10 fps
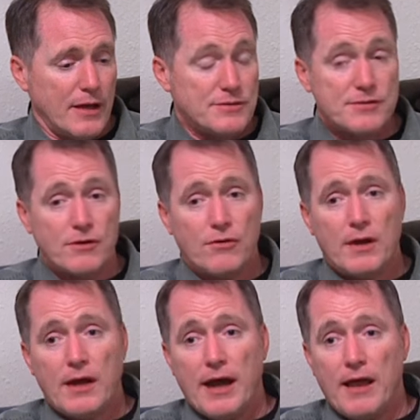And so
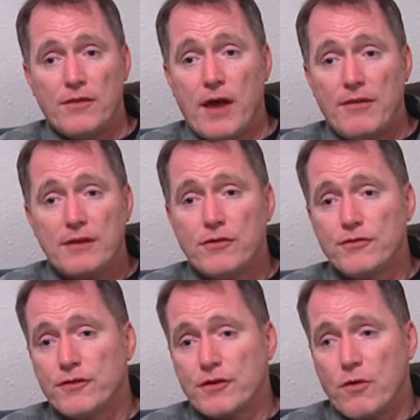I think
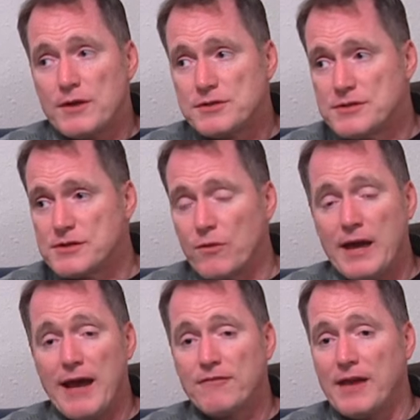those are the questions that we
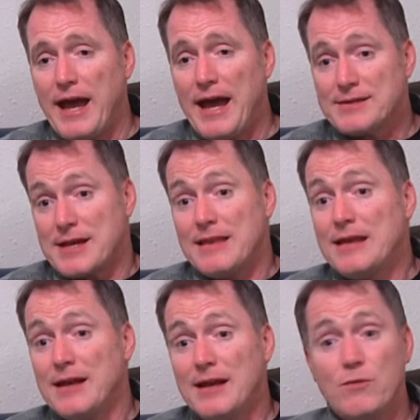have to ask. I
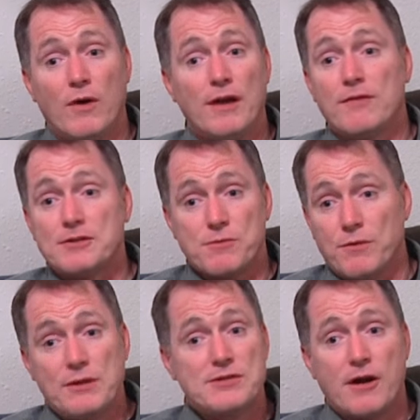think any one of us, when
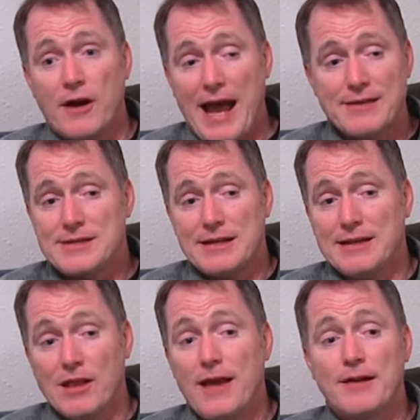we start asking in
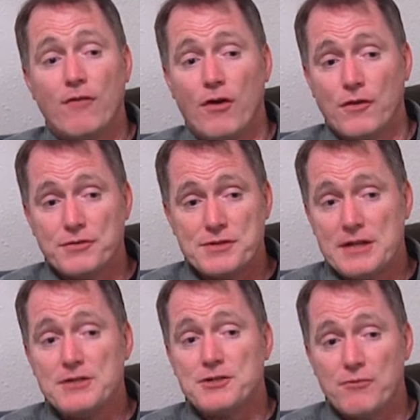light of all those
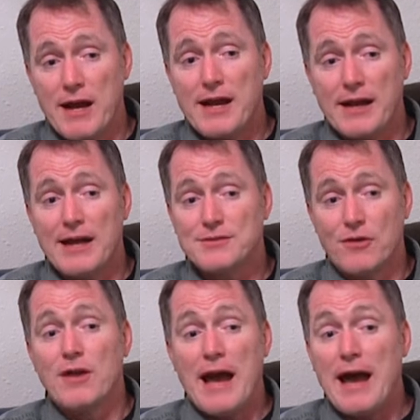things, you recognize,
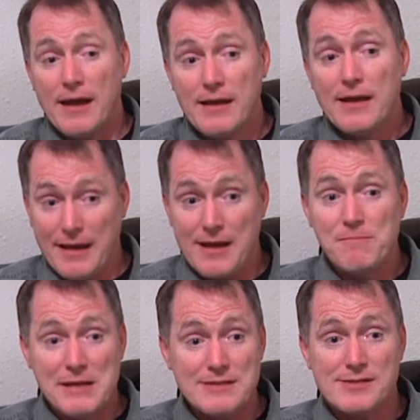oh, yeah, it can
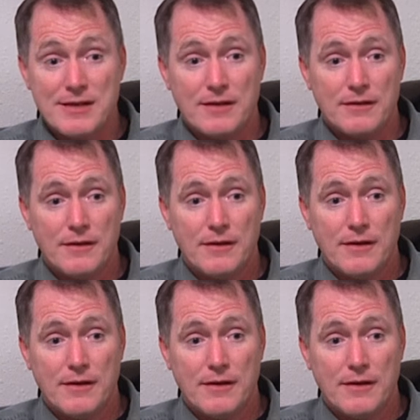be sin.